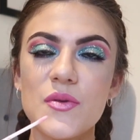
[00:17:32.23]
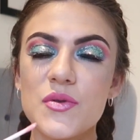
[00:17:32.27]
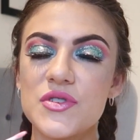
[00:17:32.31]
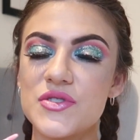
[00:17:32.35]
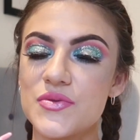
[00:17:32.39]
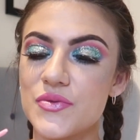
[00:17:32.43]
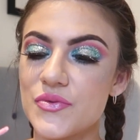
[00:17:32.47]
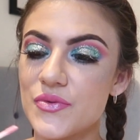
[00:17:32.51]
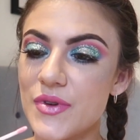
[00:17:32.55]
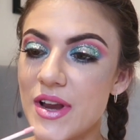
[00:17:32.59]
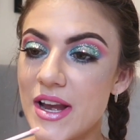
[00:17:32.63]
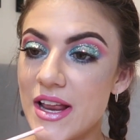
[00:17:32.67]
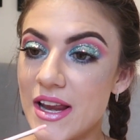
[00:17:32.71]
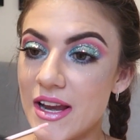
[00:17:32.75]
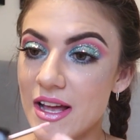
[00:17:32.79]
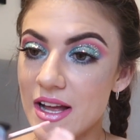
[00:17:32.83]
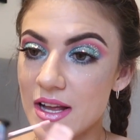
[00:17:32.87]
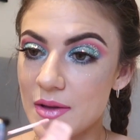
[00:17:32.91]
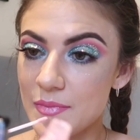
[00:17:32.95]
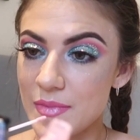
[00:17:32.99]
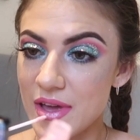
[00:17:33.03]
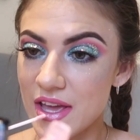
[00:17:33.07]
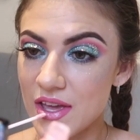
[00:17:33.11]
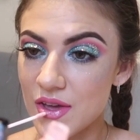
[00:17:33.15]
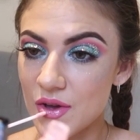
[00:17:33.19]
which really
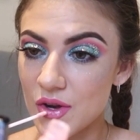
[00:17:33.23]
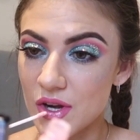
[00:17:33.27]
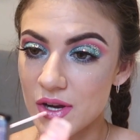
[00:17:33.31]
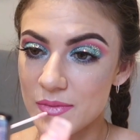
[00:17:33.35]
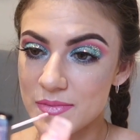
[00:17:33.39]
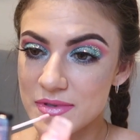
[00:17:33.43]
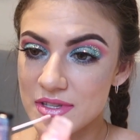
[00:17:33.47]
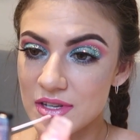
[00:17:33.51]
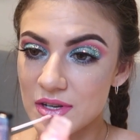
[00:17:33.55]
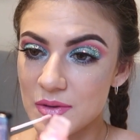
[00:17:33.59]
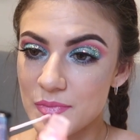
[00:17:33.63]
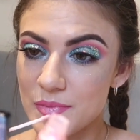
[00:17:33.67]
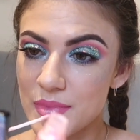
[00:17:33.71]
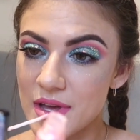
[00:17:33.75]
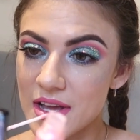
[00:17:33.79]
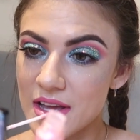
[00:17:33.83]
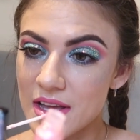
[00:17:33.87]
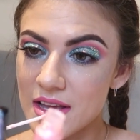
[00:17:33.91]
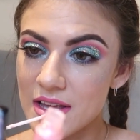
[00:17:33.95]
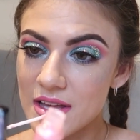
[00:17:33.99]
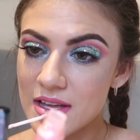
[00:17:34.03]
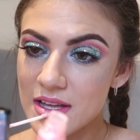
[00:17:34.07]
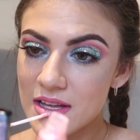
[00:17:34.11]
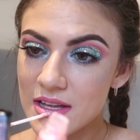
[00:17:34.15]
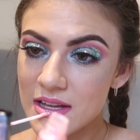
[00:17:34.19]
like make your lips look
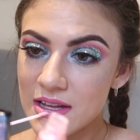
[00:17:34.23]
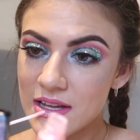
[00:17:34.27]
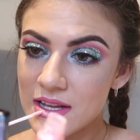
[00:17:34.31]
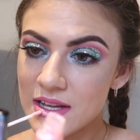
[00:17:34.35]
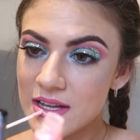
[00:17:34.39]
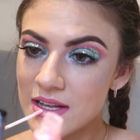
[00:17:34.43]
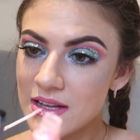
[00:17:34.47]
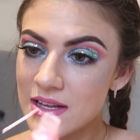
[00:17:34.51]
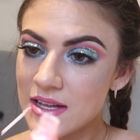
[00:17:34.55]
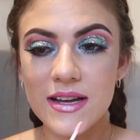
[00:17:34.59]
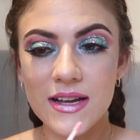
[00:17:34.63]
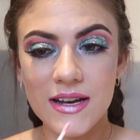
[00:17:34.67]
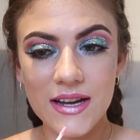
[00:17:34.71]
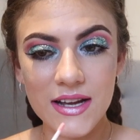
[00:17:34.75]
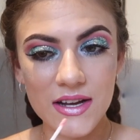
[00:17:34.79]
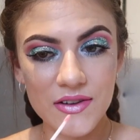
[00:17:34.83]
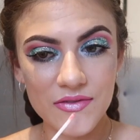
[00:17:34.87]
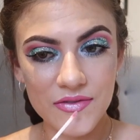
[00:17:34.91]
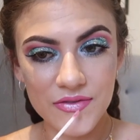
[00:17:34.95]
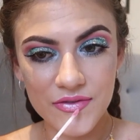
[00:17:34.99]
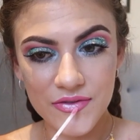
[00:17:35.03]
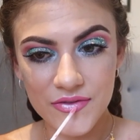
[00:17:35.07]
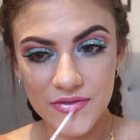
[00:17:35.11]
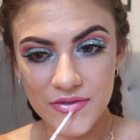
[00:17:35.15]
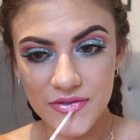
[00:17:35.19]
bigger and like
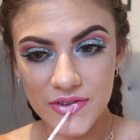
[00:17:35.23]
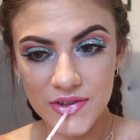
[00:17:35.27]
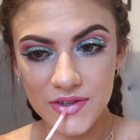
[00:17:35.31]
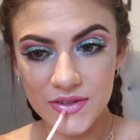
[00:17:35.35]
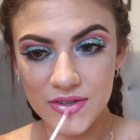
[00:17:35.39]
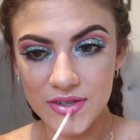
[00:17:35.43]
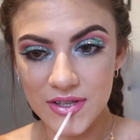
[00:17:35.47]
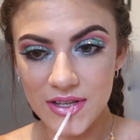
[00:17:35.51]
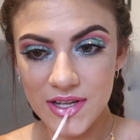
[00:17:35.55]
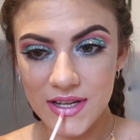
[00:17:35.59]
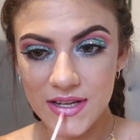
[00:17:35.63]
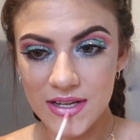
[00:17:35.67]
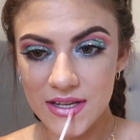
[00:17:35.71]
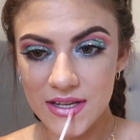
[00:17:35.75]
full.